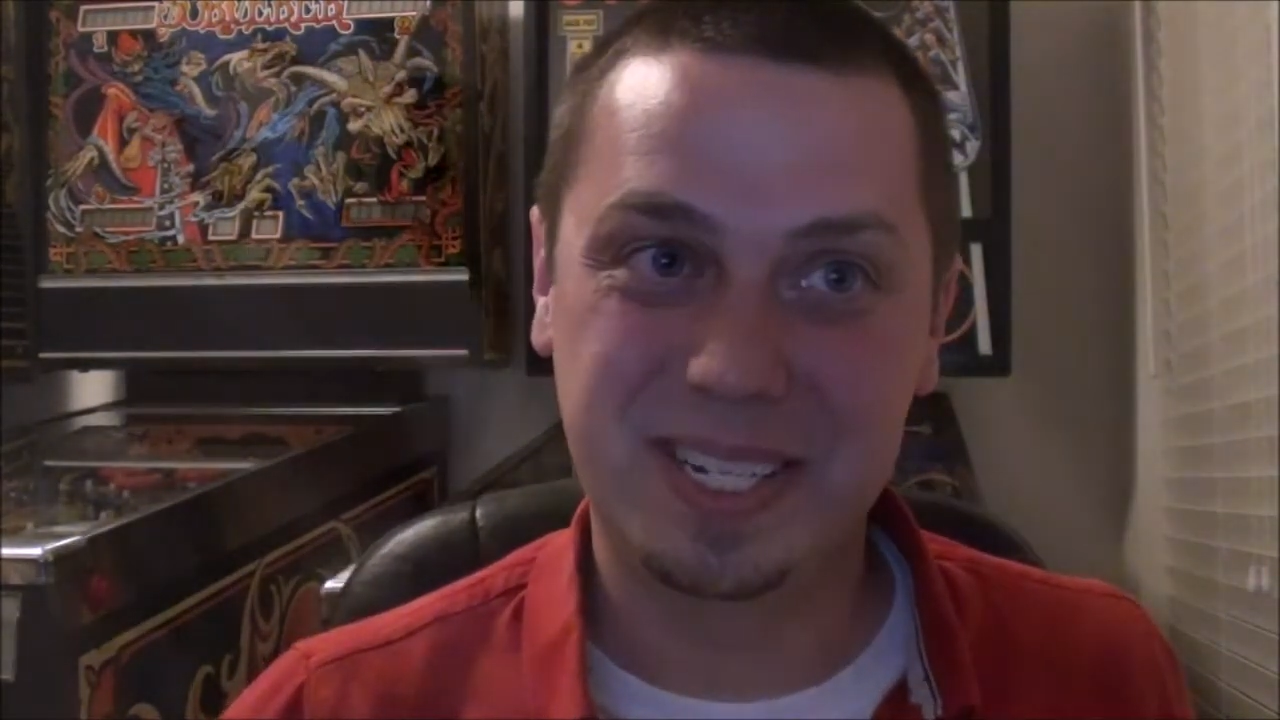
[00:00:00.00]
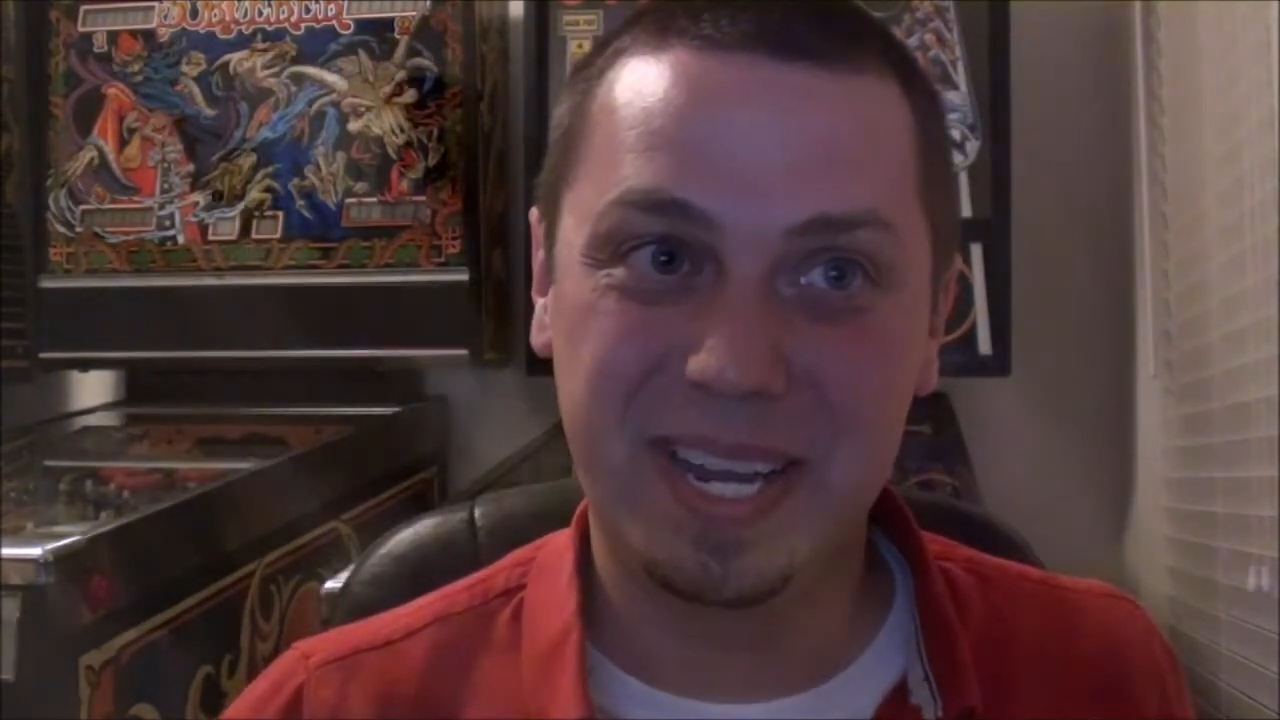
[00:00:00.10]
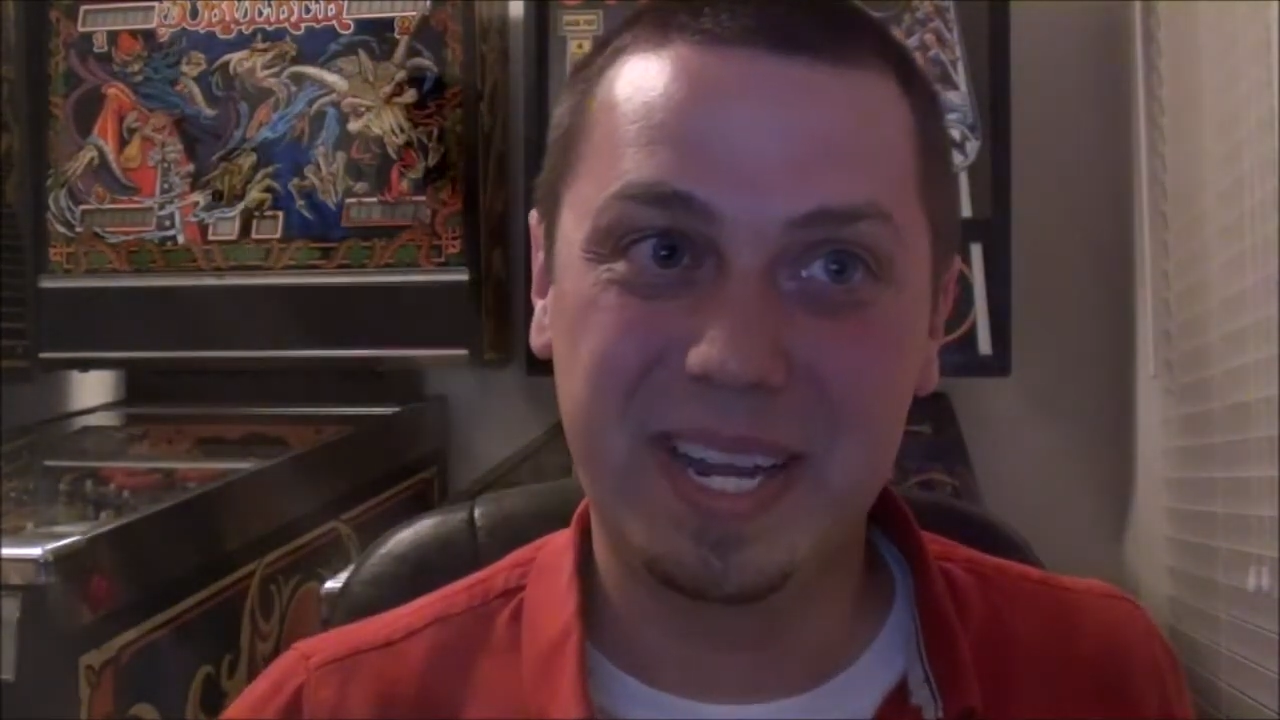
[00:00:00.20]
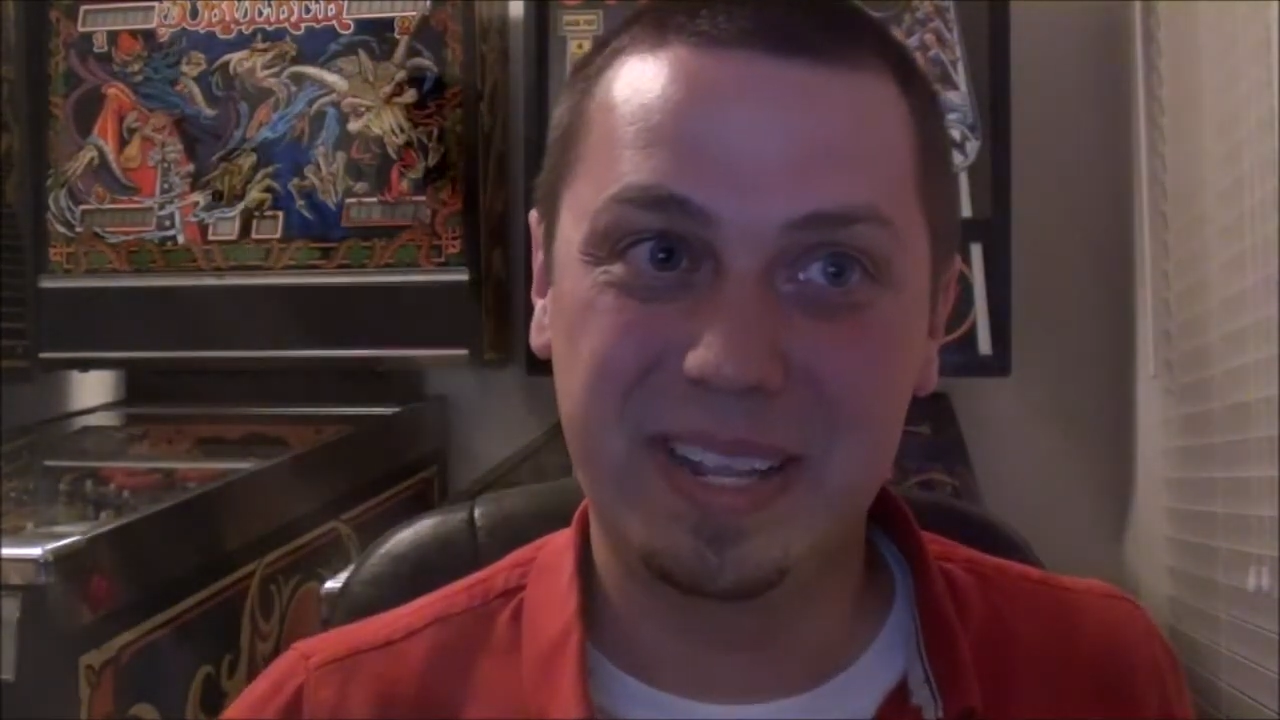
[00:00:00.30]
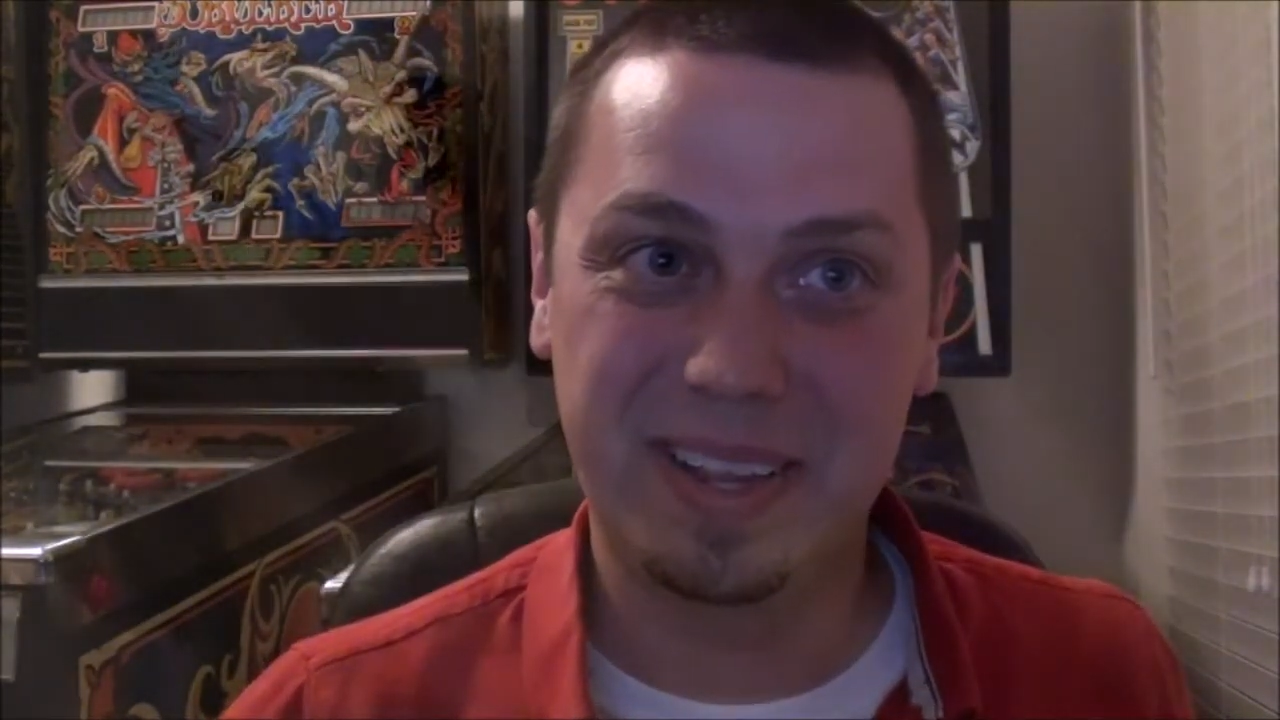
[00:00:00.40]

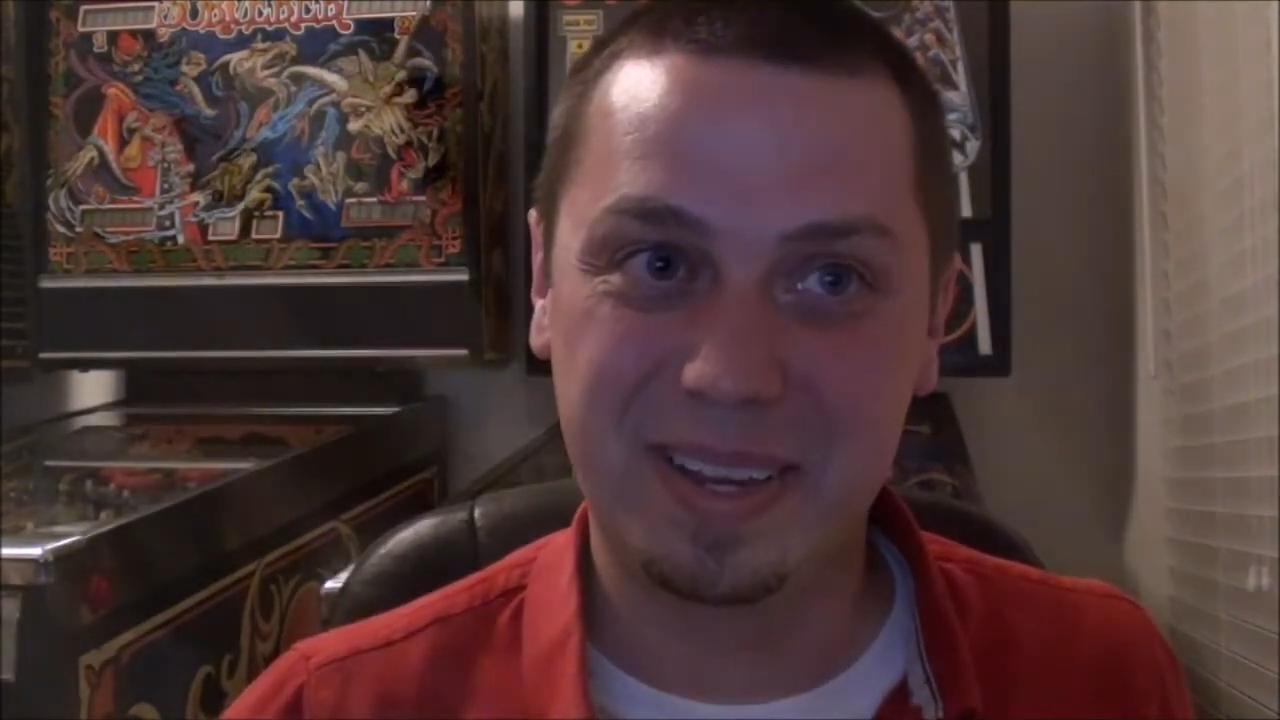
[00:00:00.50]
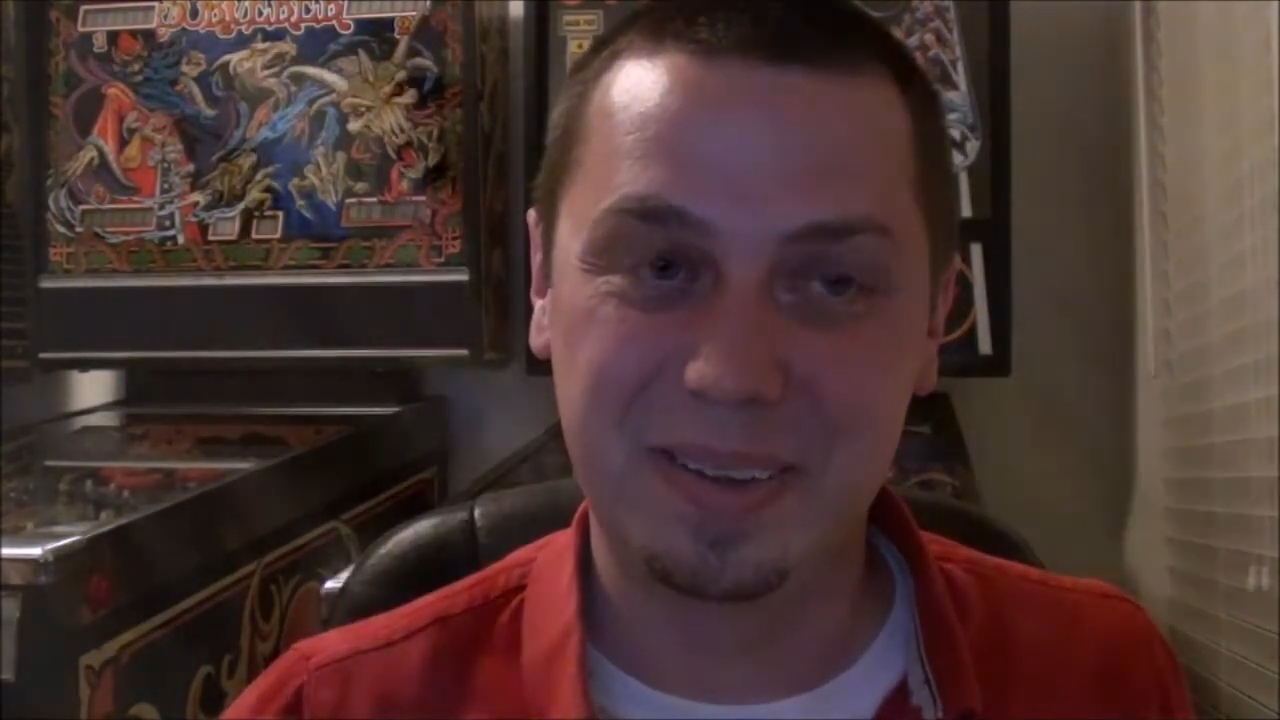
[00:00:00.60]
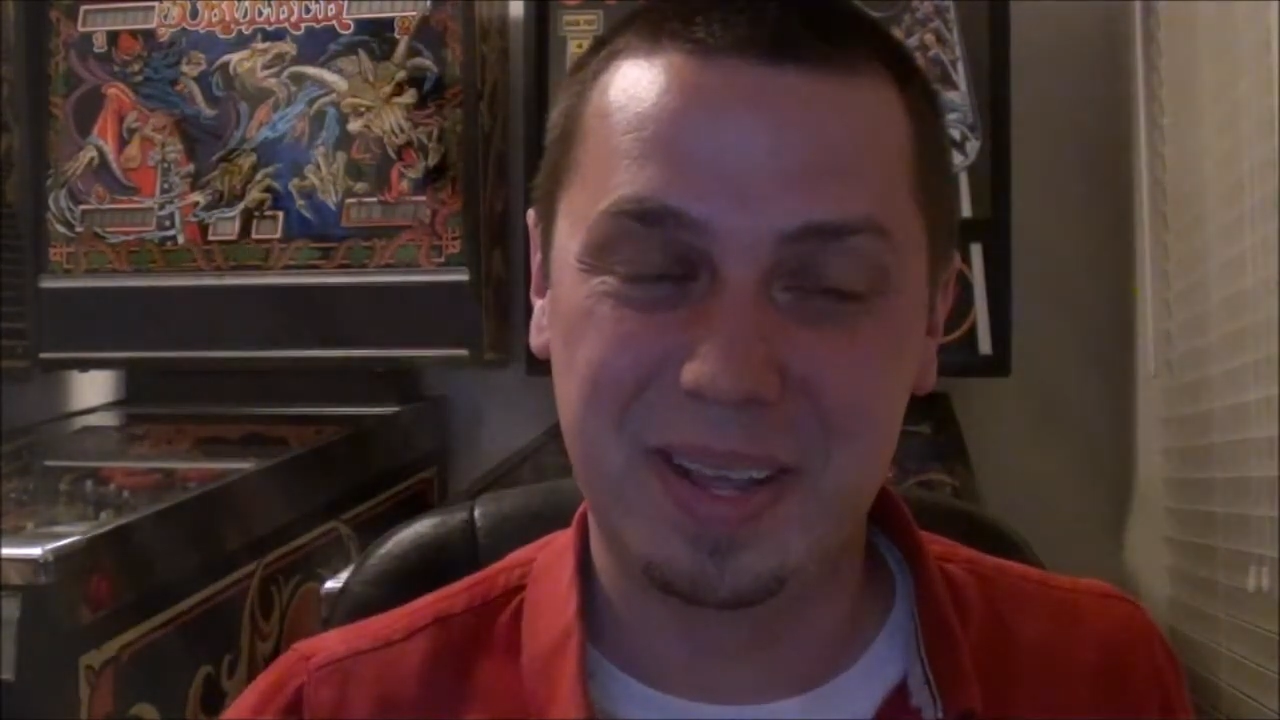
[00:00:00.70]
say anything,